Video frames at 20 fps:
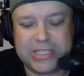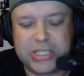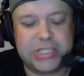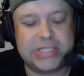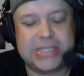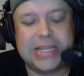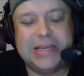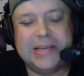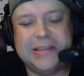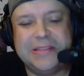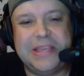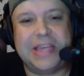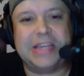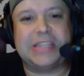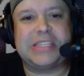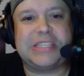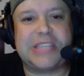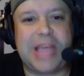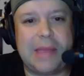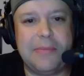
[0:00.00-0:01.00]
just the
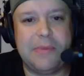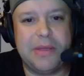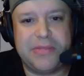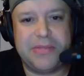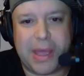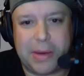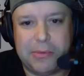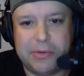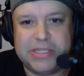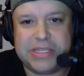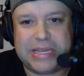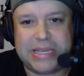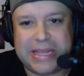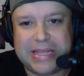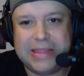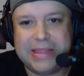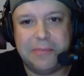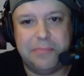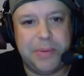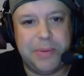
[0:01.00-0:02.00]
excitement that was
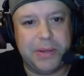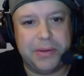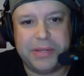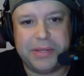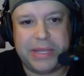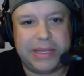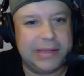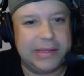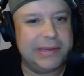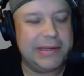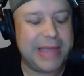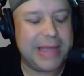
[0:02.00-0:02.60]
in the building,